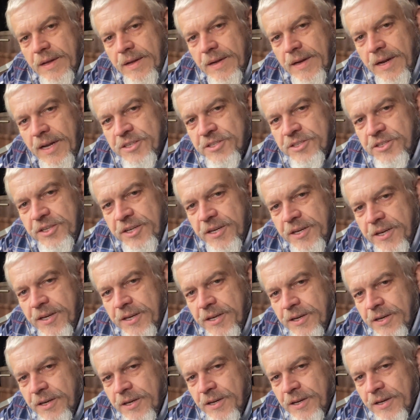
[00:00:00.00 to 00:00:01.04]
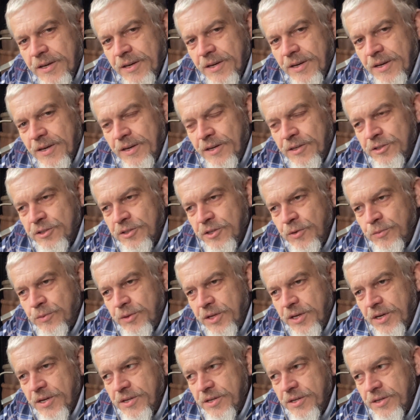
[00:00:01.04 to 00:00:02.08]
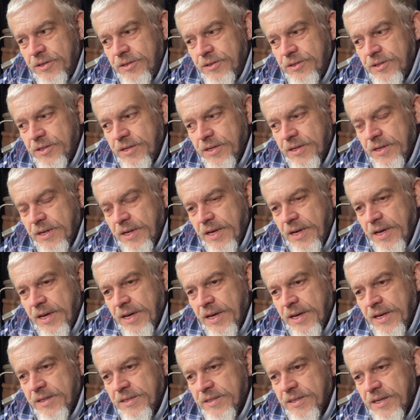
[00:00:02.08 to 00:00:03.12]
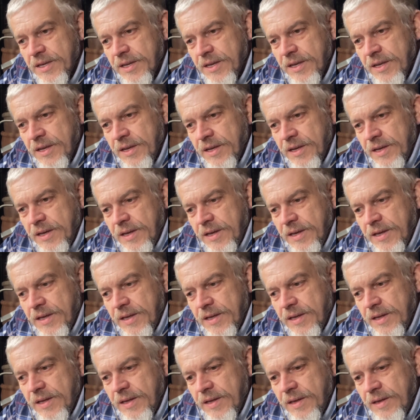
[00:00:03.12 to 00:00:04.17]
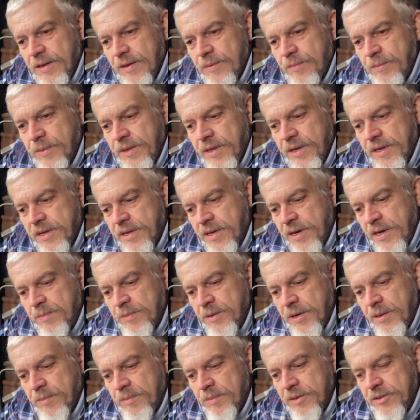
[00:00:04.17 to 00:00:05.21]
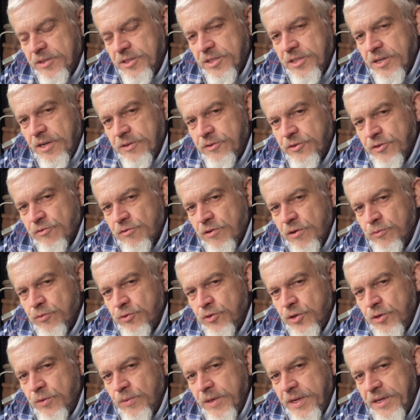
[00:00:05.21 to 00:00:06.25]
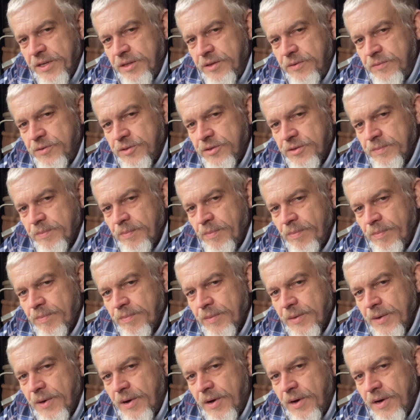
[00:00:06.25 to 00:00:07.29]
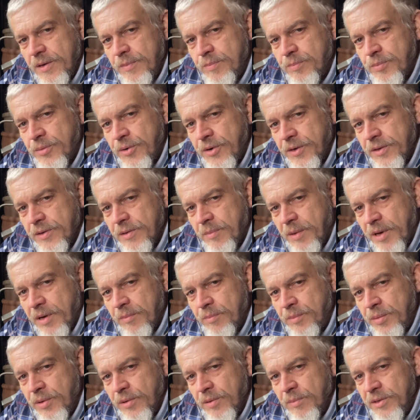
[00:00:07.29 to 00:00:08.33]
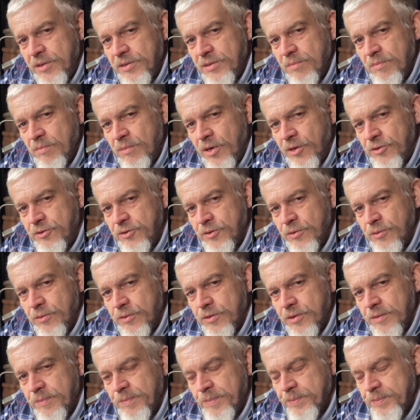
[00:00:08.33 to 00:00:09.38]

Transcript: Last year I sowed the onions, and when they came up and started to grow 2 leaves, I pricked them out, put them into modules,